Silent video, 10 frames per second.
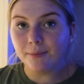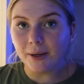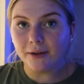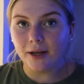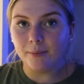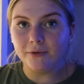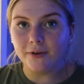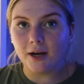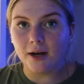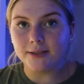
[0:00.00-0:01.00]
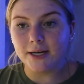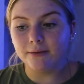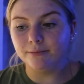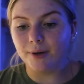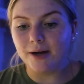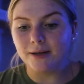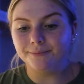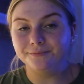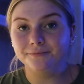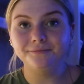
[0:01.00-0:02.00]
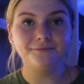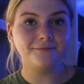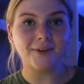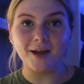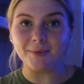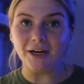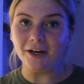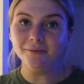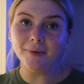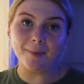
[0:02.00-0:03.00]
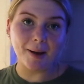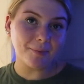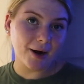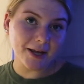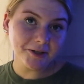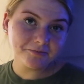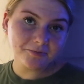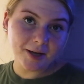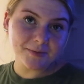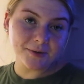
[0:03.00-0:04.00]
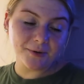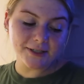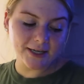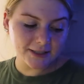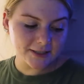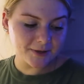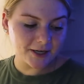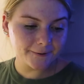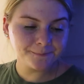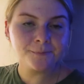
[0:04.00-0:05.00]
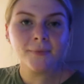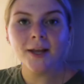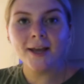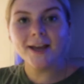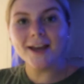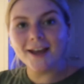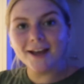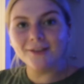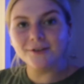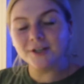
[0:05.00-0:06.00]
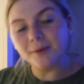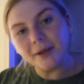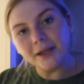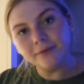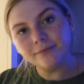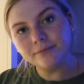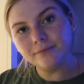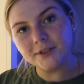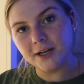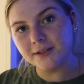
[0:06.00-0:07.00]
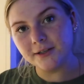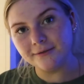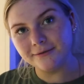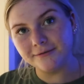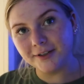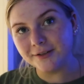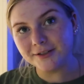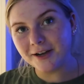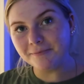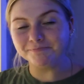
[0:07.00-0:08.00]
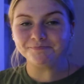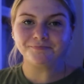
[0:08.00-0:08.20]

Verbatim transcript: I barely got moving content, but I'm here. I'm at Bryant. I'm super excited to be here. And there's gonna be tons of videos to come.